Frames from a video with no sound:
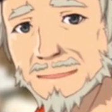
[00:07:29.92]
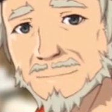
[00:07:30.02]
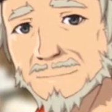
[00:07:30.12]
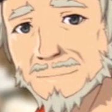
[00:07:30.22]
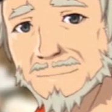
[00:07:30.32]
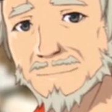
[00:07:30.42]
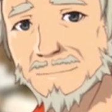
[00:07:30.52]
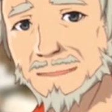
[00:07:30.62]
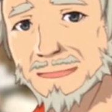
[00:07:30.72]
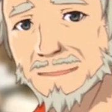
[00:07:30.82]
I'll give her
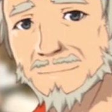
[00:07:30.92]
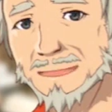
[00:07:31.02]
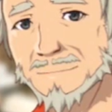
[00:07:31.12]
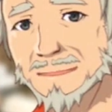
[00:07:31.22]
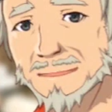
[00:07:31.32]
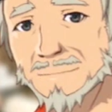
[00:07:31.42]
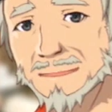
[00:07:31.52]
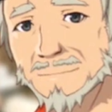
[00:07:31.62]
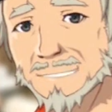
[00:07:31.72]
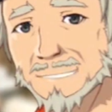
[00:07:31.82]
number and let her know
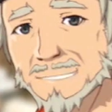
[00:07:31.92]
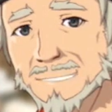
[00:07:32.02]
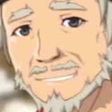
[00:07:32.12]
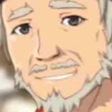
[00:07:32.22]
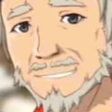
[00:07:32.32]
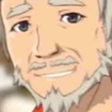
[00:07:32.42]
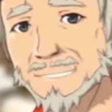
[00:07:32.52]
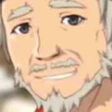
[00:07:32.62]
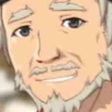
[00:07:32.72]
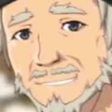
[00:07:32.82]
what's up, so you
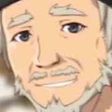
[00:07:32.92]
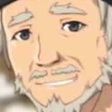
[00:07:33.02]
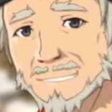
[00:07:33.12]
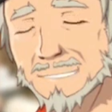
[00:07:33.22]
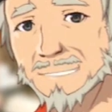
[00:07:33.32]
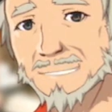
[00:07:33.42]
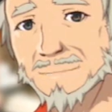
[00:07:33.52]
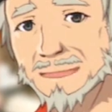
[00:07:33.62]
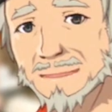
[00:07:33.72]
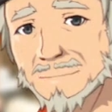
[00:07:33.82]
better get going, Nanashi.
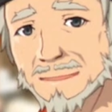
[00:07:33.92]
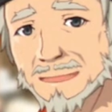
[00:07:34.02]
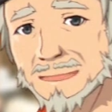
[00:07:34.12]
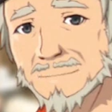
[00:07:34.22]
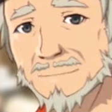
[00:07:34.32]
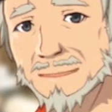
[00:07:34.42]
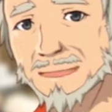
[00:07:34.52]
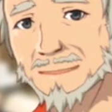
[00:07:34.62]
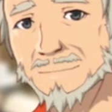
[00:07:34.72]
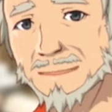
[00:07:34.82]
Oh, take
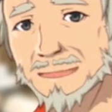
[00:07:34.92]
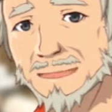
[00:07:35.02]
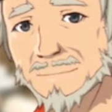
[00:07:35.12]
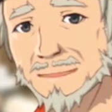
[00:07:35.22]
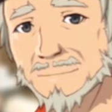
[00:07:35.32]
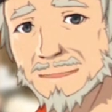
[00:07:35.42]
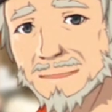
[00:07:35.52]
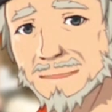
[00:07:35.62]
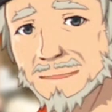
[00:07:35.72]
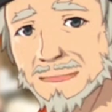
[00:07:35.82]
Shizuku with
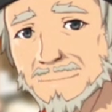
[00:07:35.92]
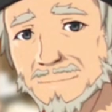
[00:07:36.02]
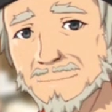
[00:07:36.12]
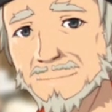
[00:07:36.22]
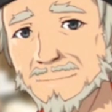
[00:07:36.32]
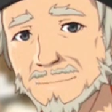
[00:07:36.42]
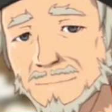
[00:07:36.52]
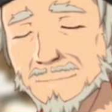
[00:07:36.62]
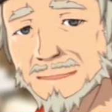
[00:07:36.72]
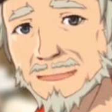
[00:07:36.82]
you. A
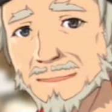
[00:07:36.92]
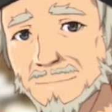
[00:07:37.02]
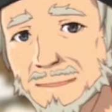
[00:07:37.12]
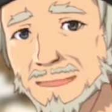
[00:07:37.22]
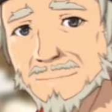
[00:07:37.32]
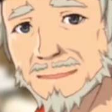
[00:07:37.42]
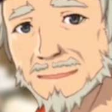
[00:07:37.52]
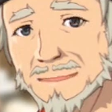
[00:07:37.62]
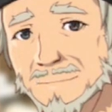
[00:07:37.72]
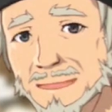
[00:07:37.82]
little extra training can't hurt,
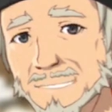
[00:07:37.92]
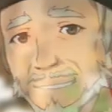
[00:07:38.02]
right?